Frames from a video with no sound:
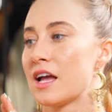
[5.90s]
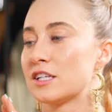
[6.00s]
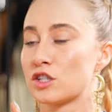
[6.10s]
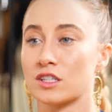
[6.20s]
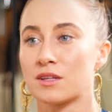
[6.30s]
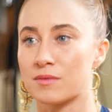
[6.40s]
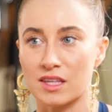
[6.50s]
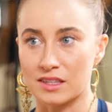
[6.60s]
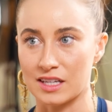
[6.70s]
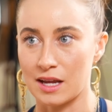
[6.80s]
It's not
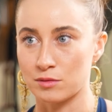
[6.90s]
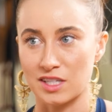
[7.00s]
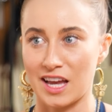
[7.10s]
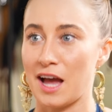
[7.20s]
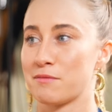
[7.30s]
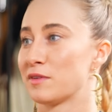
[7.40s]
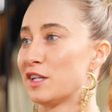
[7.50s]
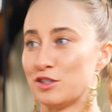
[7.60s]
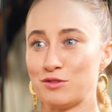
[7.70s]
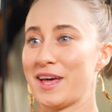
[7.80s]
something that I was like, I'm
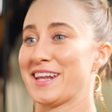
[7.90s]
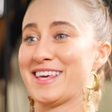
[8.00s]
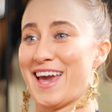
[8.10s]
gonna do that